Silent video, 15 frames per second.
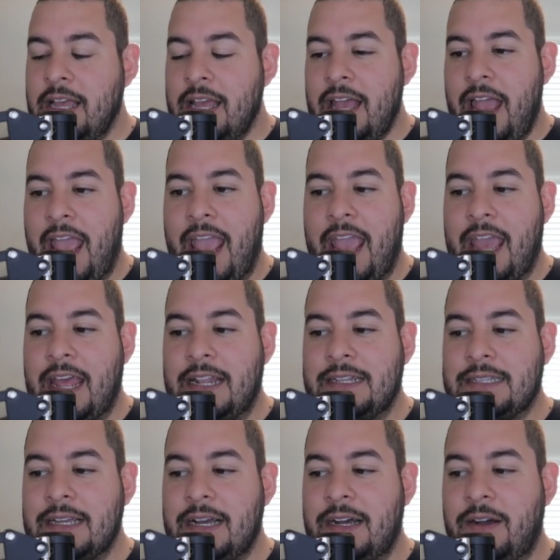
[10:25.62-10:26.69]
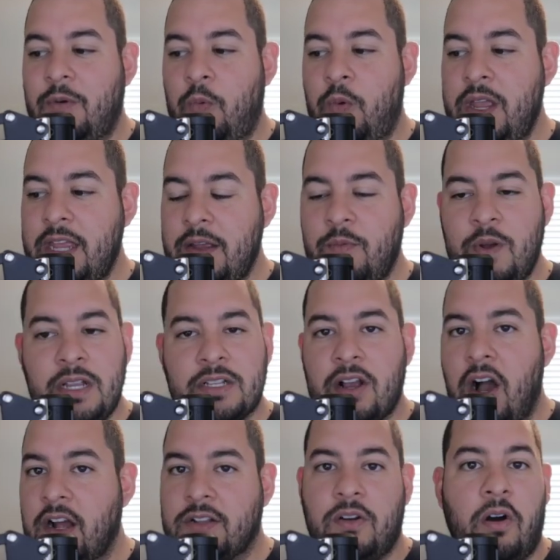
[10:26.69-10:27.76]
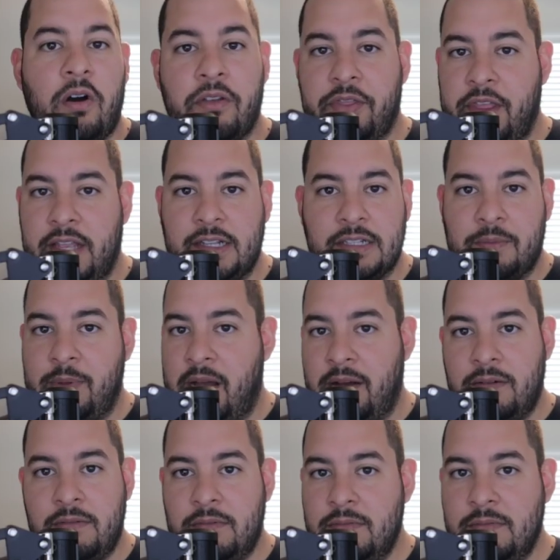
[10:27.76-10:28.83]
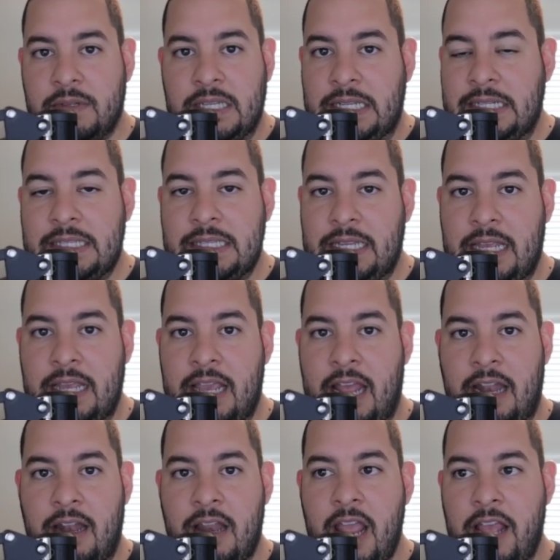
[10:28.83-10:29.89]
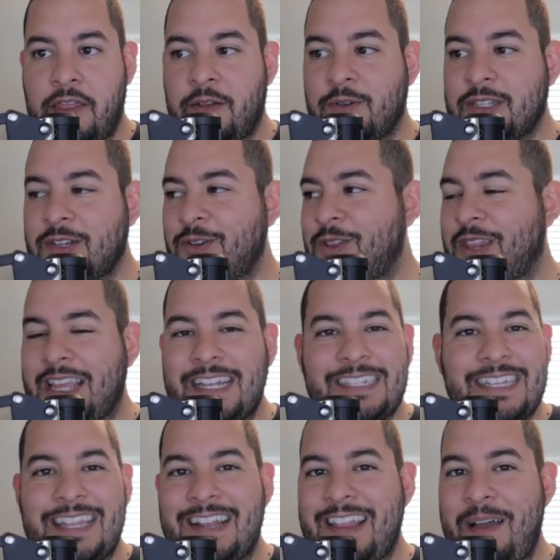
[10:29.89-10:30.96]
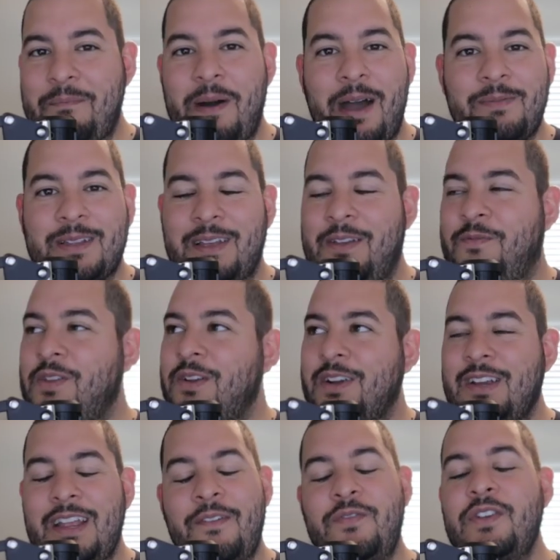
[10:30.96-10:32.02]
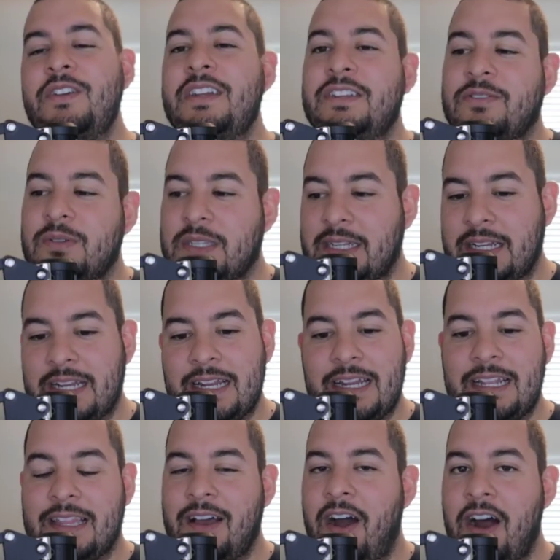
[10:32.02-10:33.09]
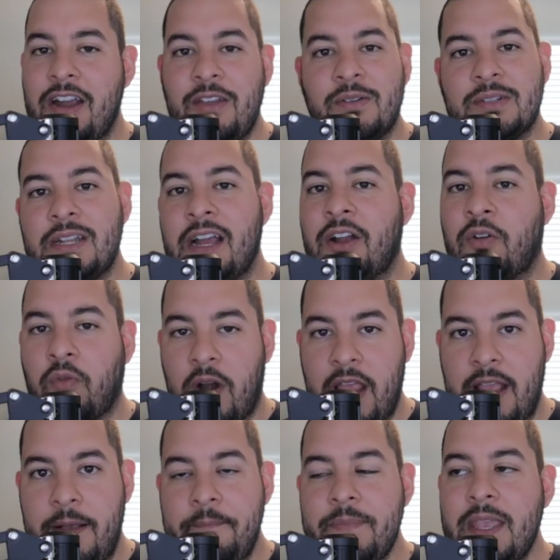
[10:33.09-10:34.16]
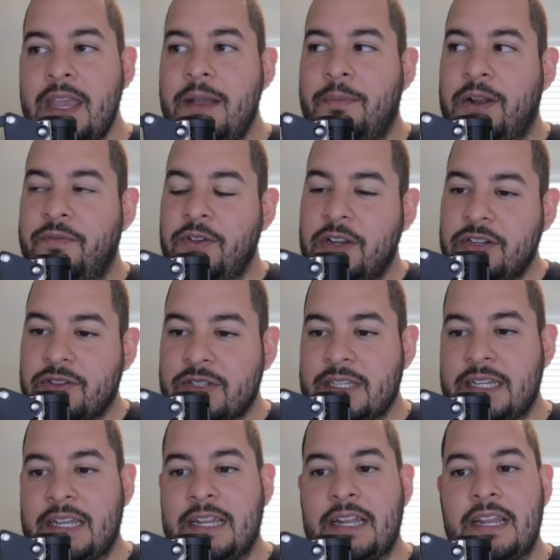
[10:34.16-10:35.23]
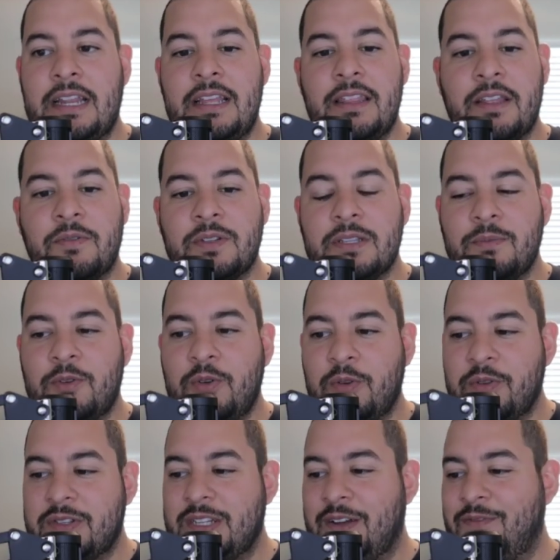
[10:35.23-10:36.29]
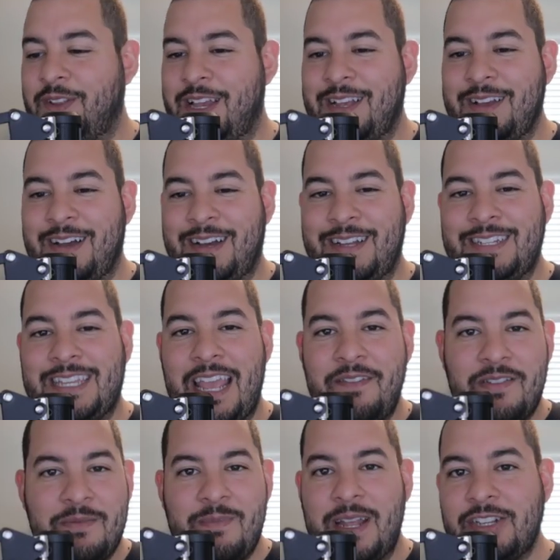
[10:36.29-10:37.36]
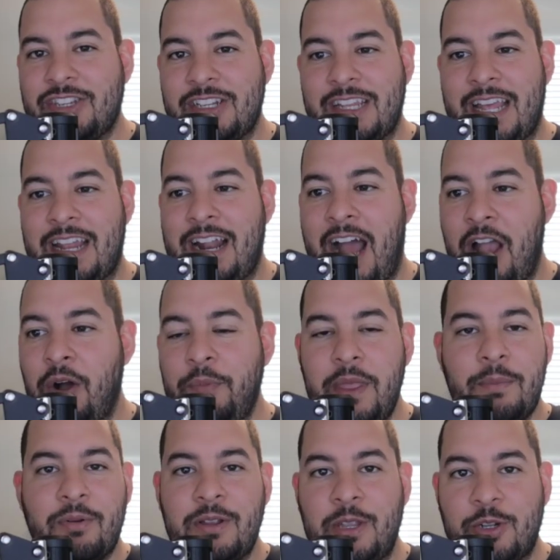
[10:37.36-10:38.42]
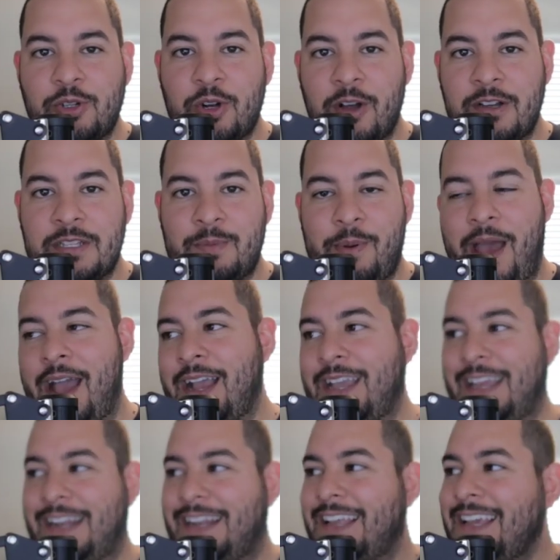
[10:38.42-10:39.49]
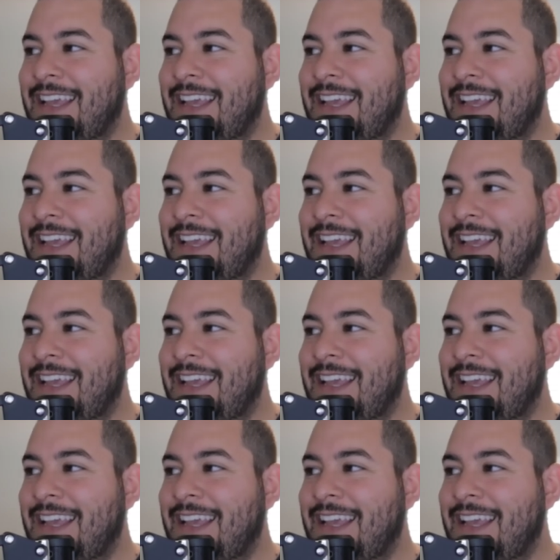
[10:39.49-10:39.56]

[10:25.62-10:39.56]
and we talked all things about DC, and there were certain things in there that popped up. If you're interested in it, the audio is not great, but if you're interested in it, there was some cool stuff. Like David mentioned that I hope they bring the trunks back, and